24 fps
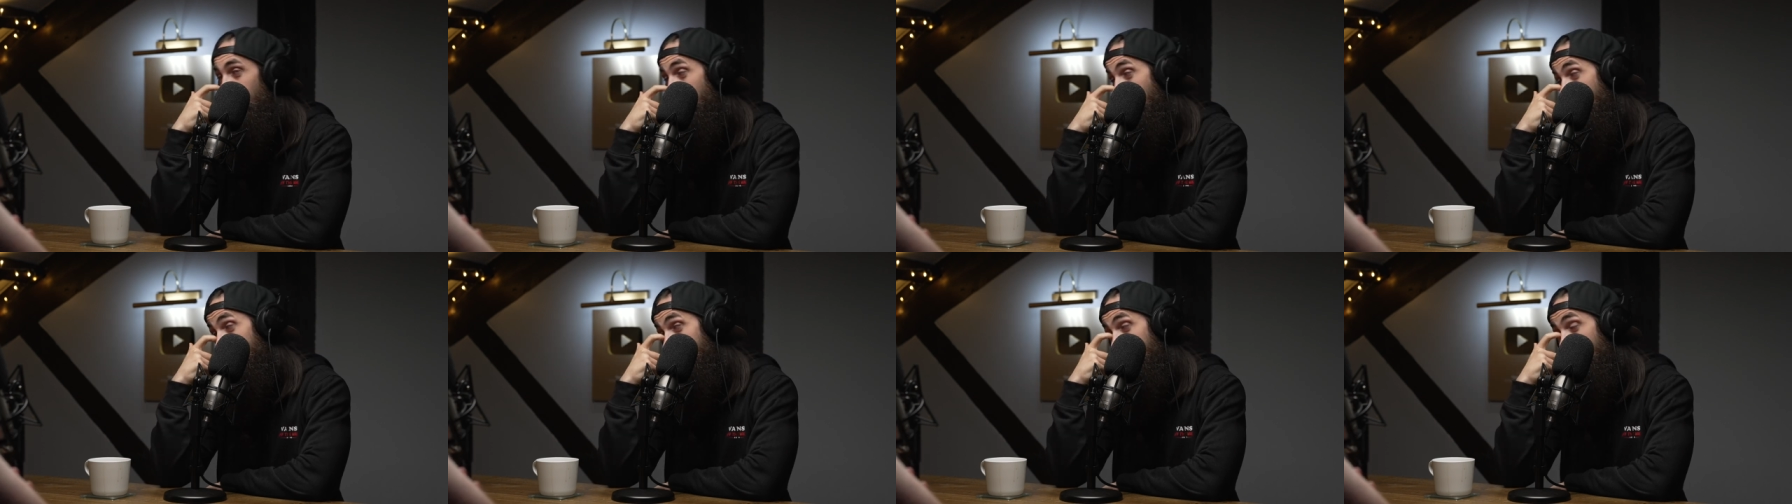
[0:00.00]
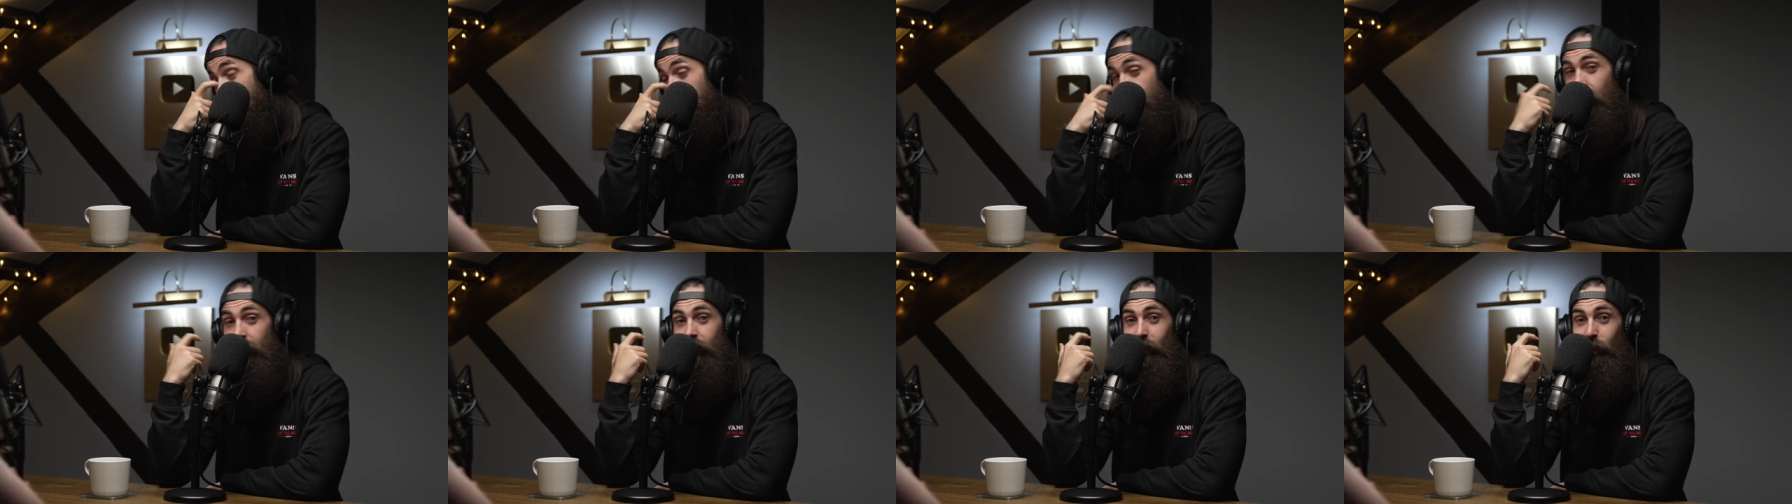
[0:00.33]
And then
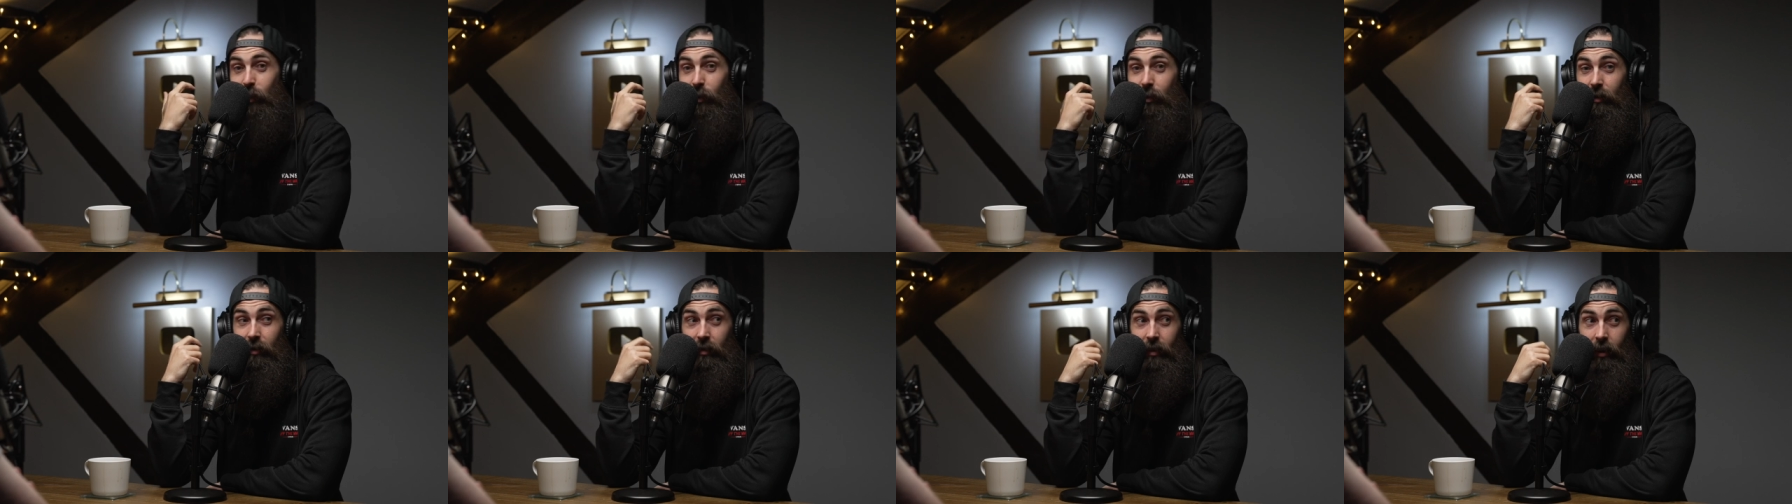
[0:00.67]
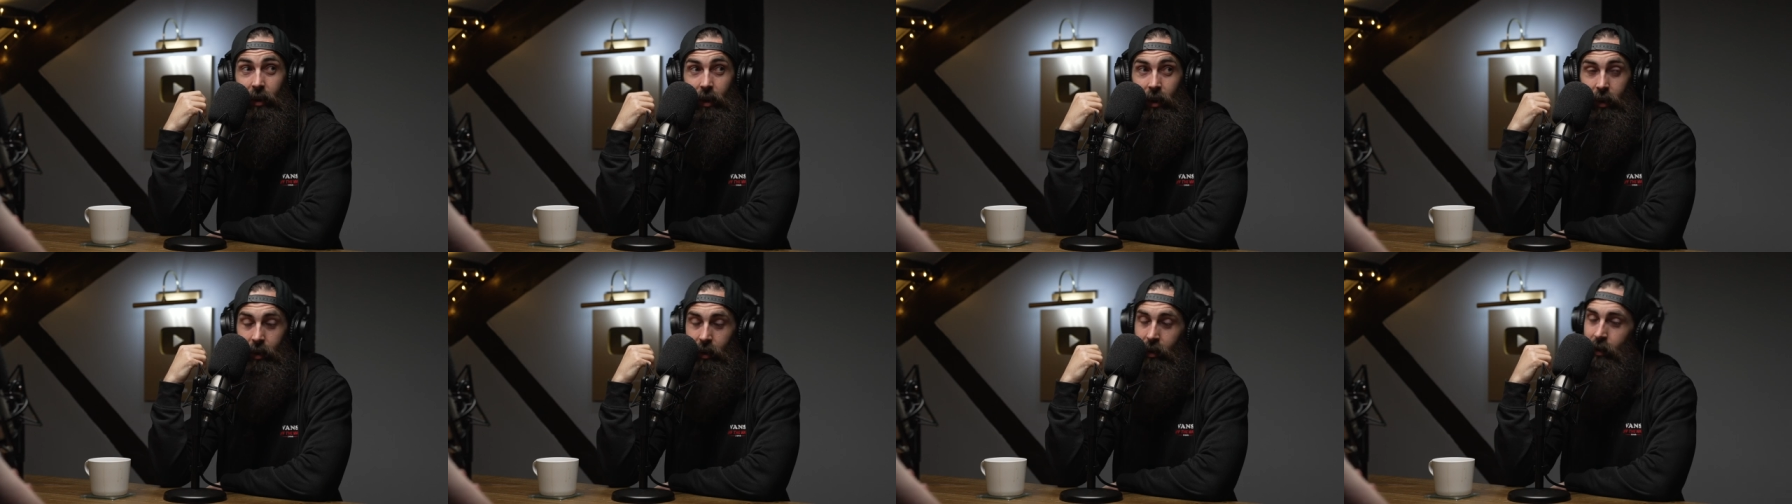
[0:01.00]
if I lose,
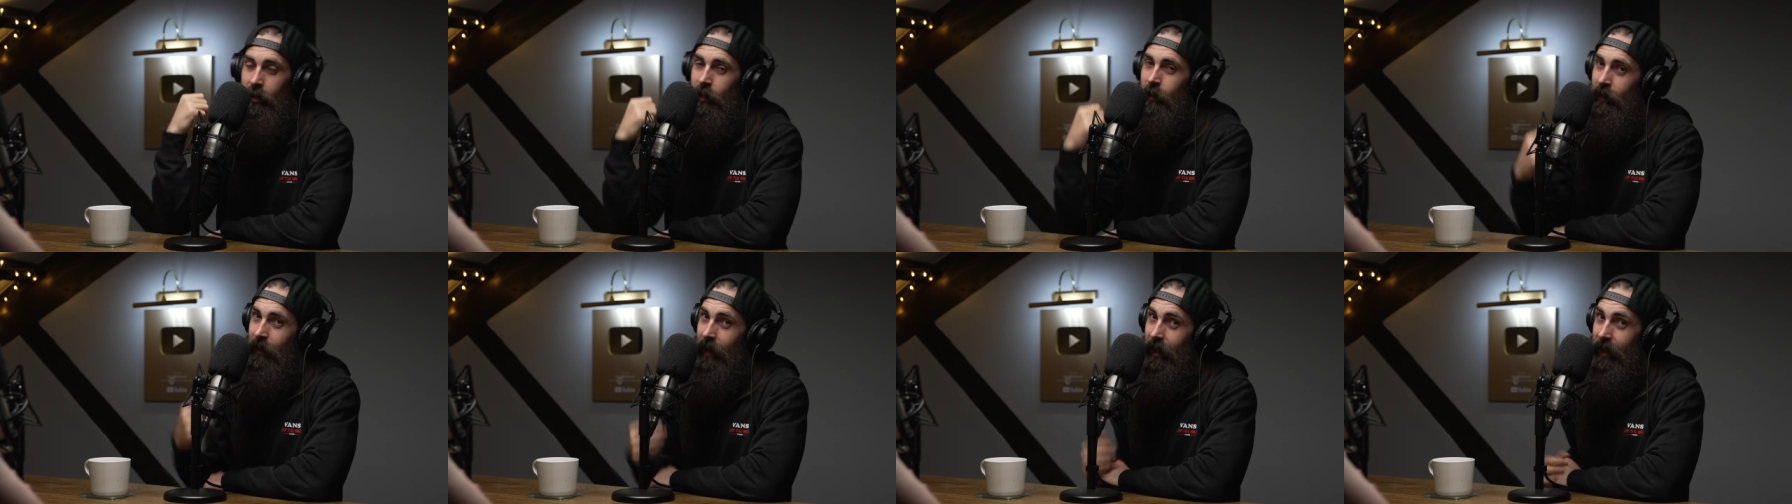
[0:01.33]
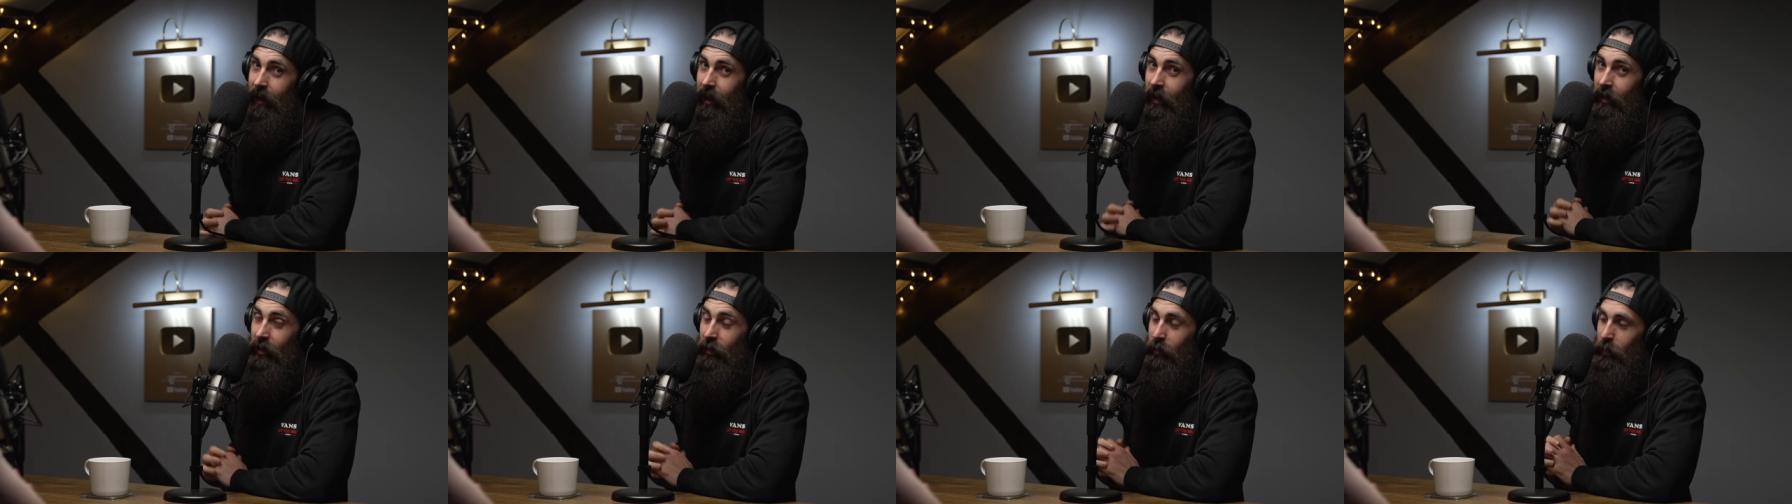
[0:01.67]
I
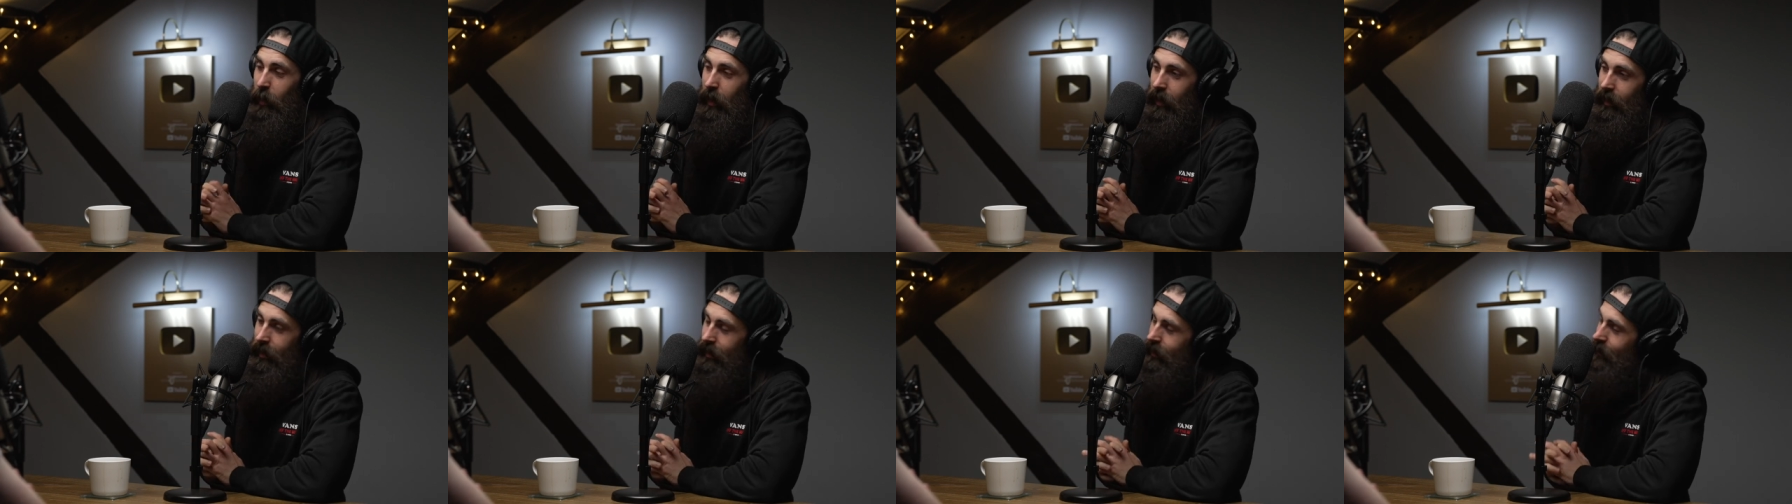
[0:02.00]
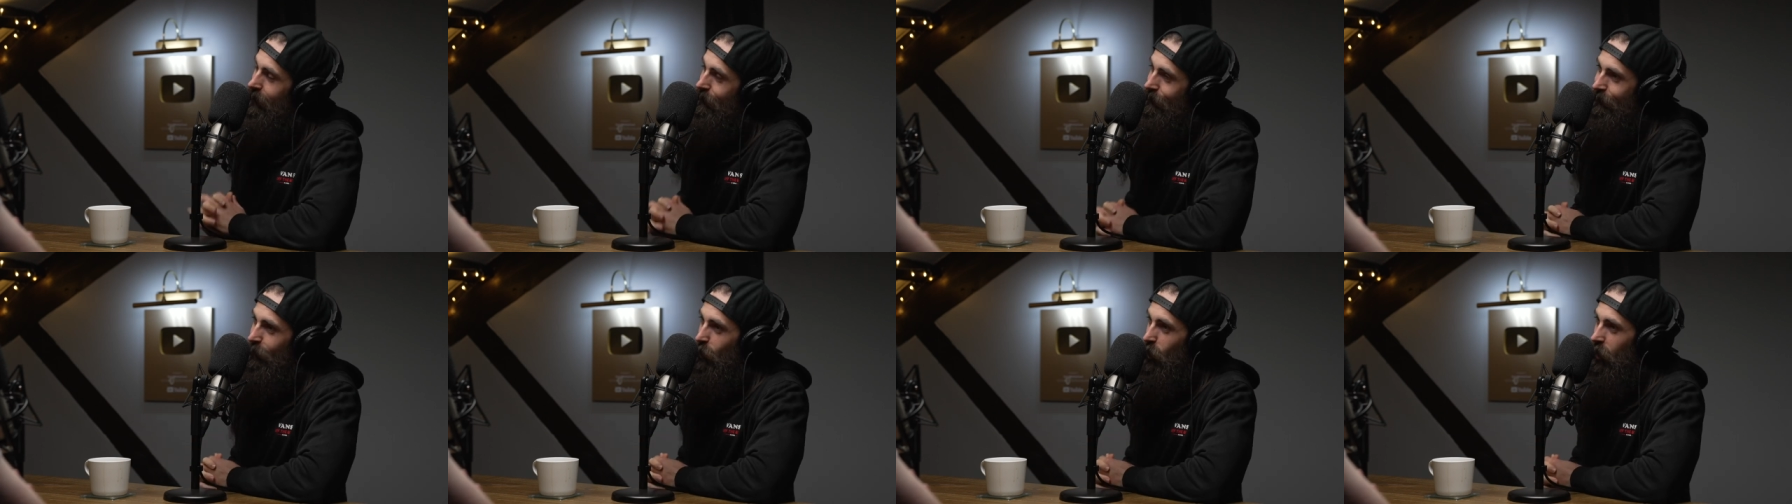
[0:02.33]
get a
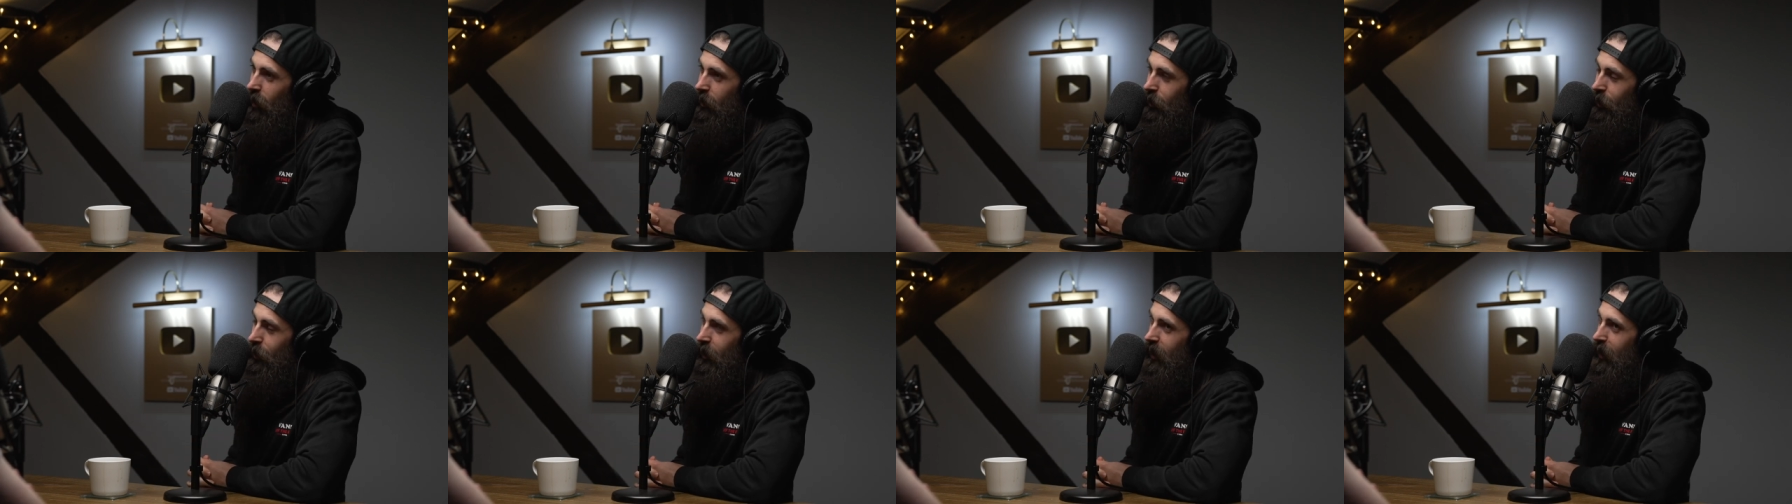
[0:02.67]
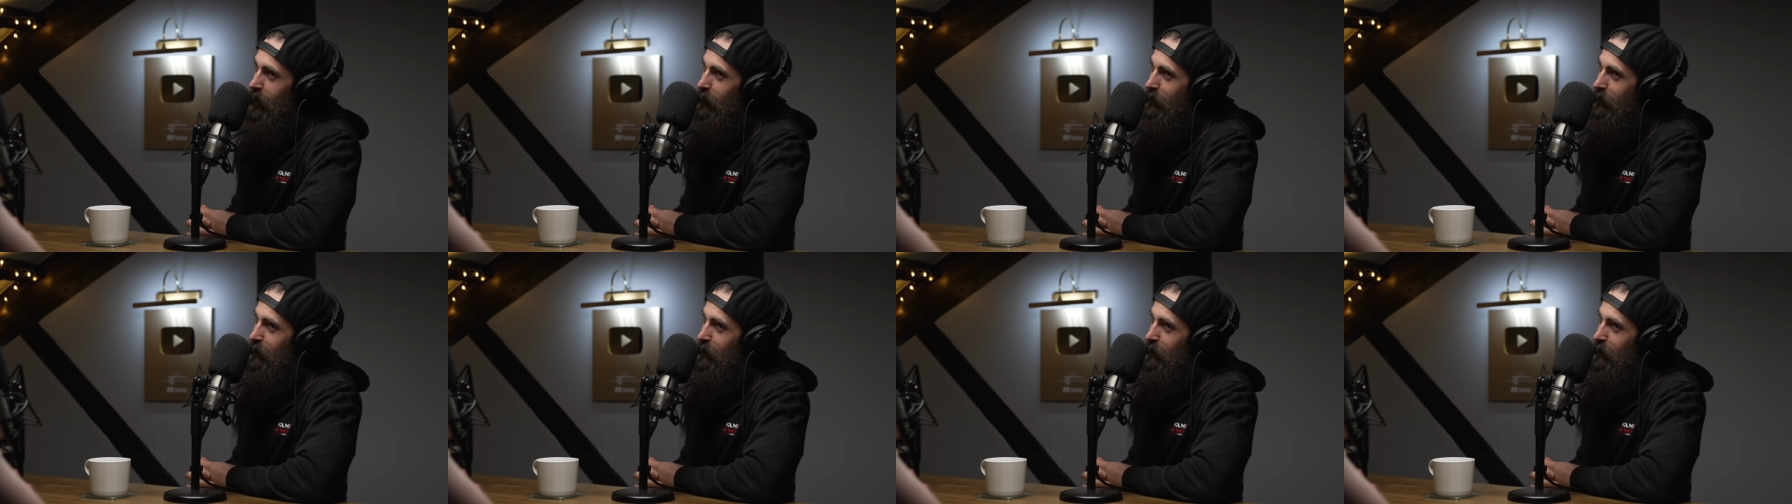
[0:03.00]
spanking. Real shame.